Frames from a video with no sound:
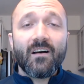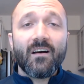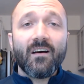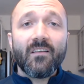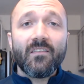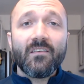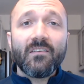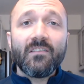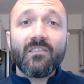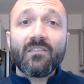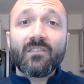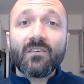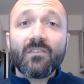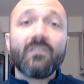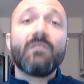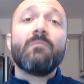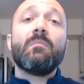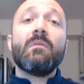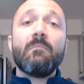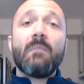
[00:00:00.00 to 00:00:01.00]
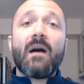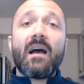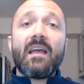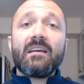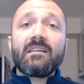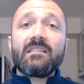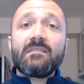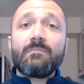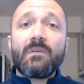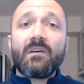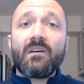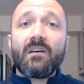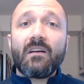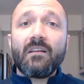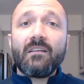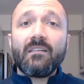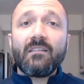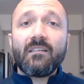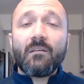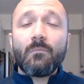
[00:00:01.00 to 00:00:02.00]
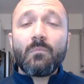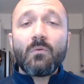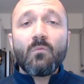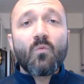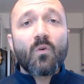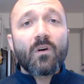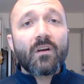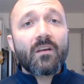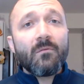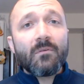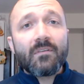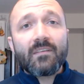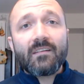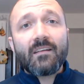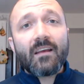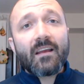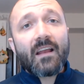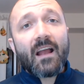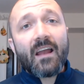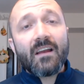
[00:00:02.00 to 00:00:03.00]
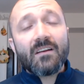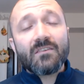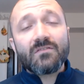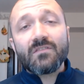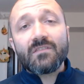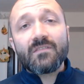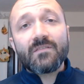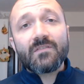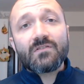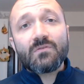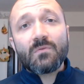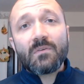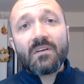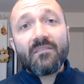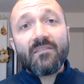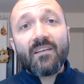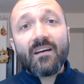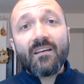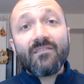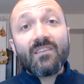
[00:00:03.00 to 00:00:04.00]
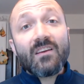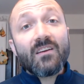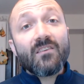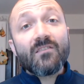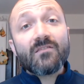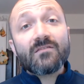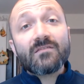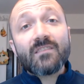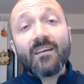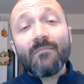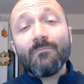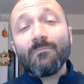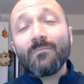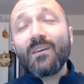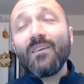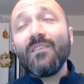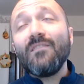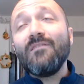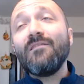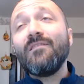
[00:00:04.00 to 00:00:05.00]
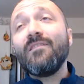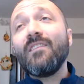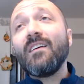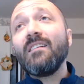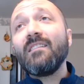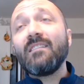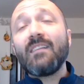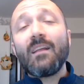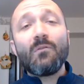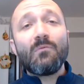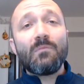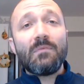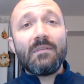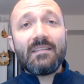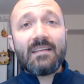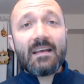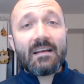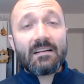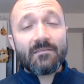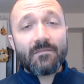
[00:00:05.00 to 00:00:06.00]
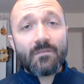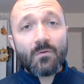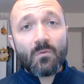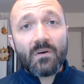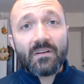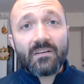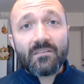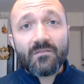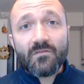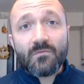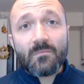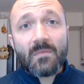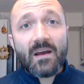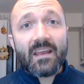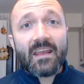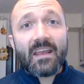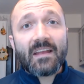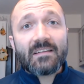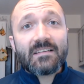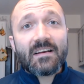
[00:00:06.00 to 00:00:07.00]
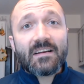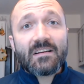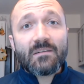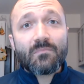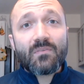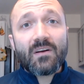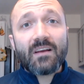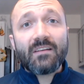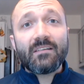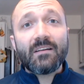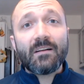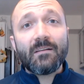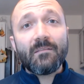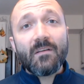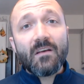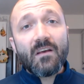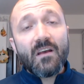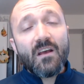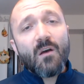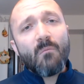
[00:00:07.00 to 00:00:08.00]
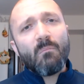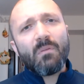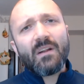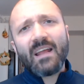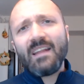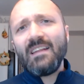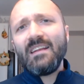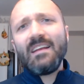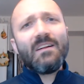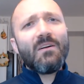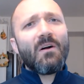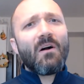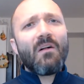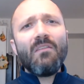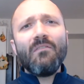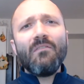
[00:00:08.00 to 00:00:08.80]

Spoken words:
this has certainly been my experience, I've been working with psychiatrists for 25 years. I'm convinced I would be dead if it wasn't for my antidepressant. But I need all of